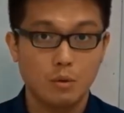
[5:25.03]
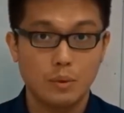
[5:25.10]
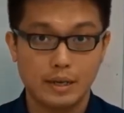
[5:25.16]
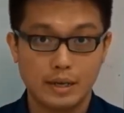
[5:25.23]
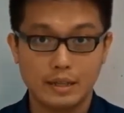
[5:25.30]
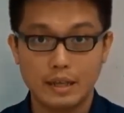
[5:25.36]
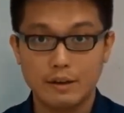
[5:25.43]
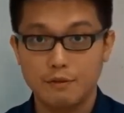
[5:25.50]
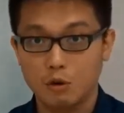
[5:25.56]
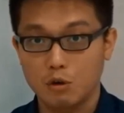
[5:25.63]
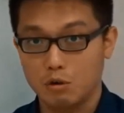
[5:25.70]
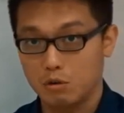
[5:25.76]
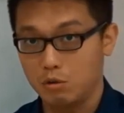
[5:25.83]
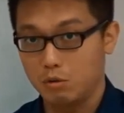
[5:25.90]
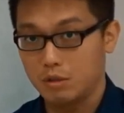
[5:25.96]
we can therefore
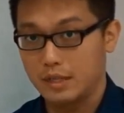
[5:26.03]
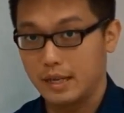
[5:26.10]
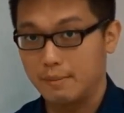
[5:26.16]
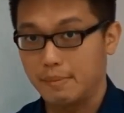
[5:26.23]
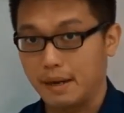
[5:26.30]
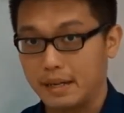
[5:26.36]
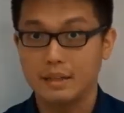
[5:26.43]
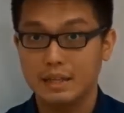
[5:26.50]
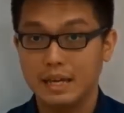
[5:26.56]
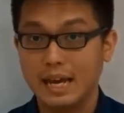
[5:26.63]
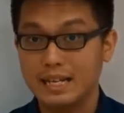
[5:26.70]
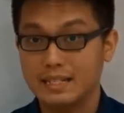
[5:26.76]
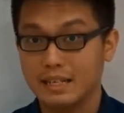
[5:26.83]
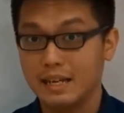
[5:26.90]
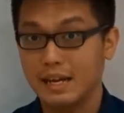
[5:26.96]
conclude that by the
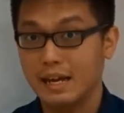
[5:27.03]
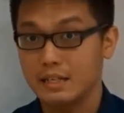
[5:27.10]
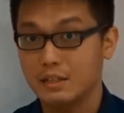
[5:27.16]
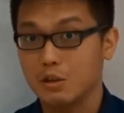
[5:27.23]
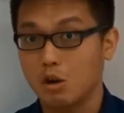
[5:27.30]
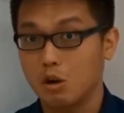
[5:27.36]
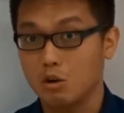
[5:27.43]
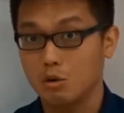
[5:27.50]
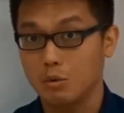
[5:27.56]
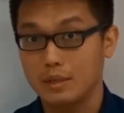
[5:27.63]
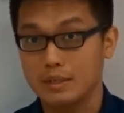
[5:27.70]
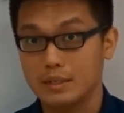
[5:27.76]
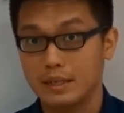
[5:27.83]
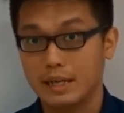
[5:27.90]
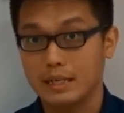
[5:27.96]
SAS
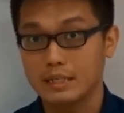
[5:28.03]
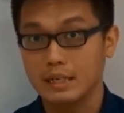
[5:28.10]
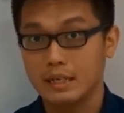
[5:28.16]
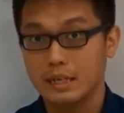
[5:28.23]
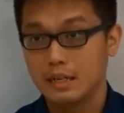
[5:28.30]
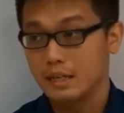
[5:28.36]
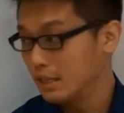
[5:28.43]
congruence test